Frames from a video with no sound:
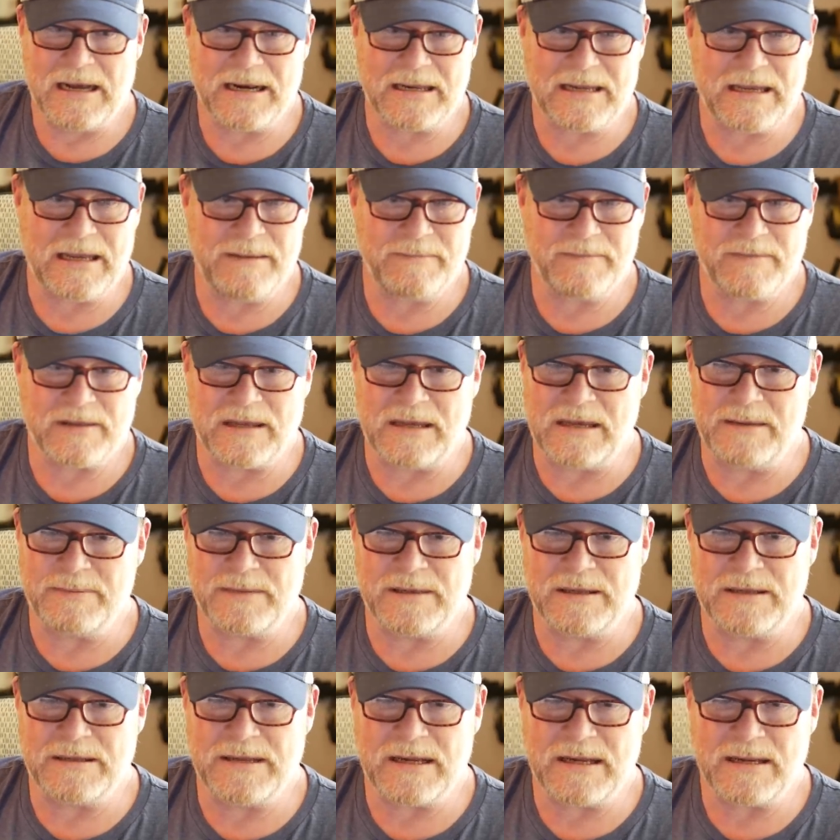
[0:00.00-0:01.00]
I can't
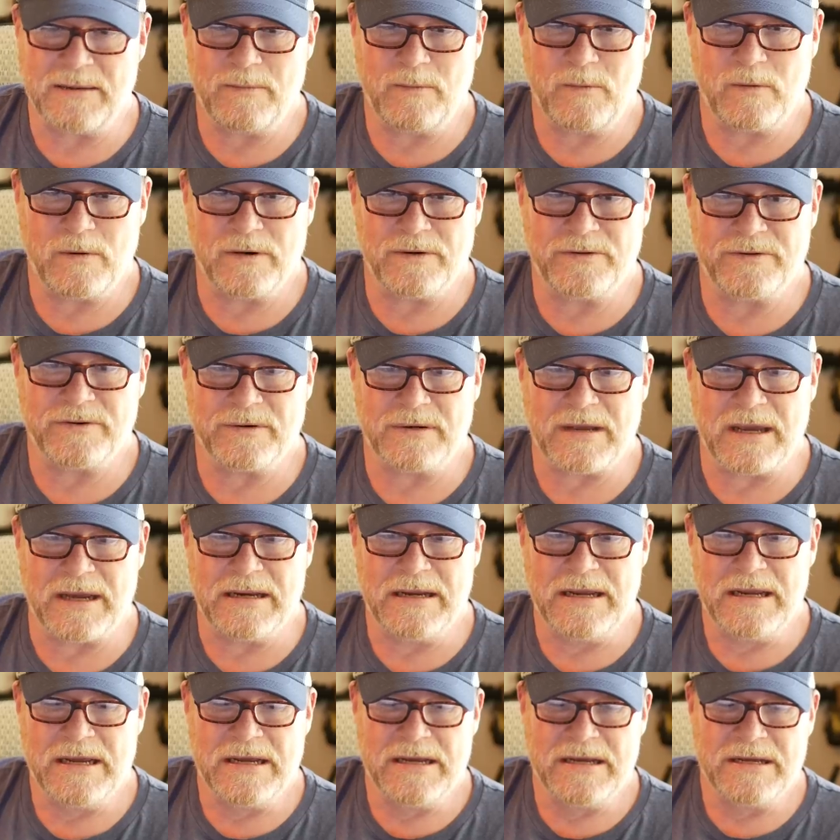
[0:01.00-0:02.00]
keep the damn words.
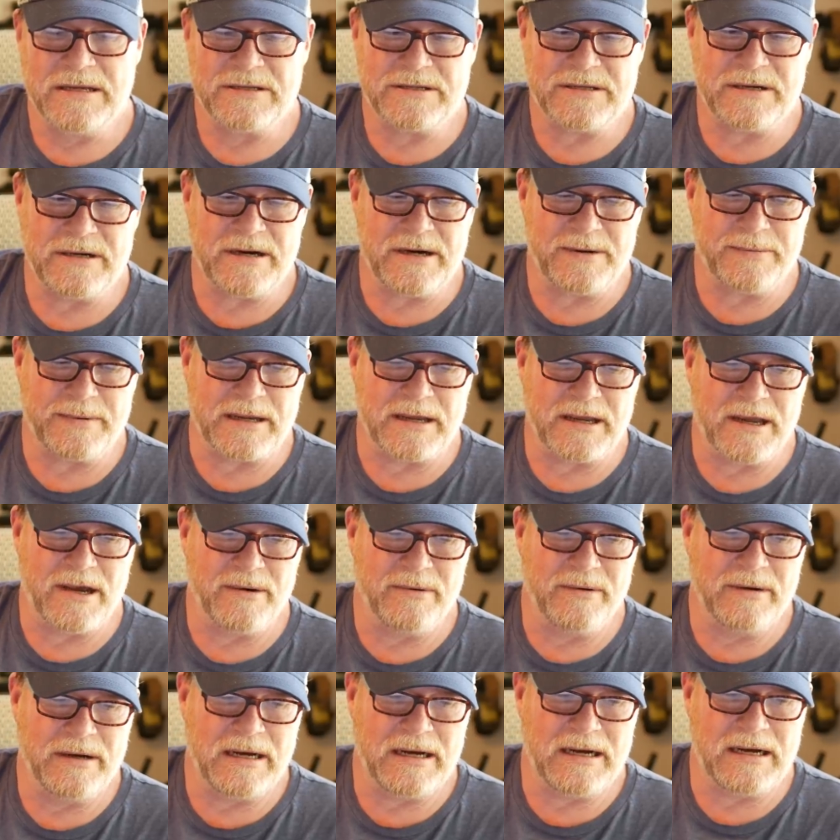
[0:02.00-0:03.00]
Okay, so here we
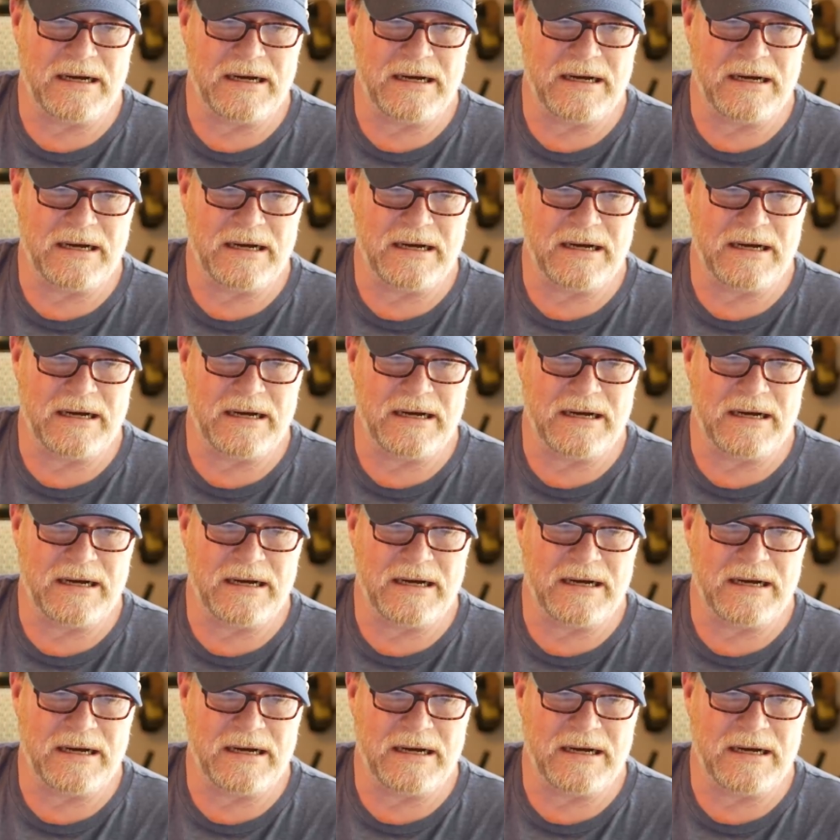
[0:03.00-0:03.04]
go.